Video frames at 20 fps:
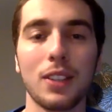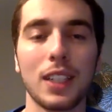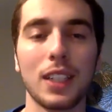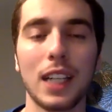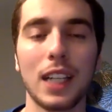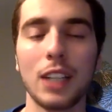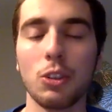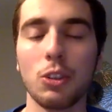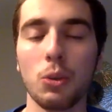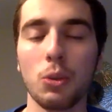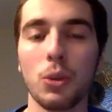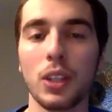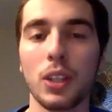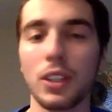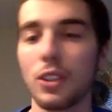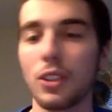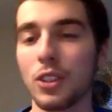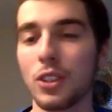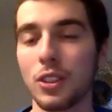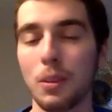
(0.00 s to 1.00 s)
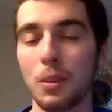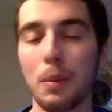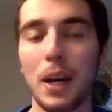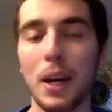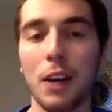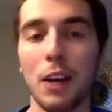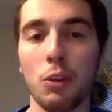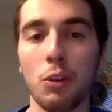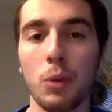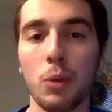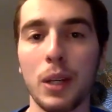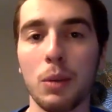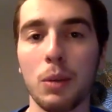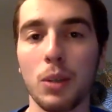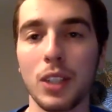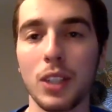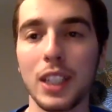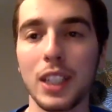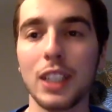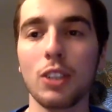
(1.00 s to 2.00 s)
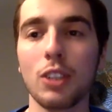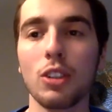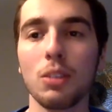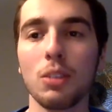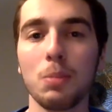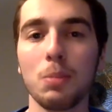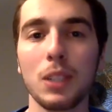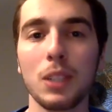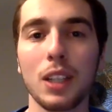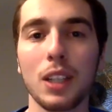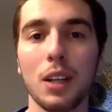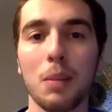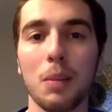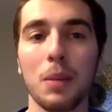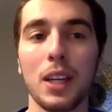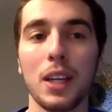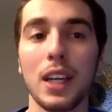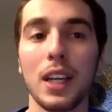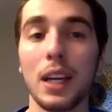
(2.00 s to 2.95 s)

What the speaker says: I do think there is a pathway where he could become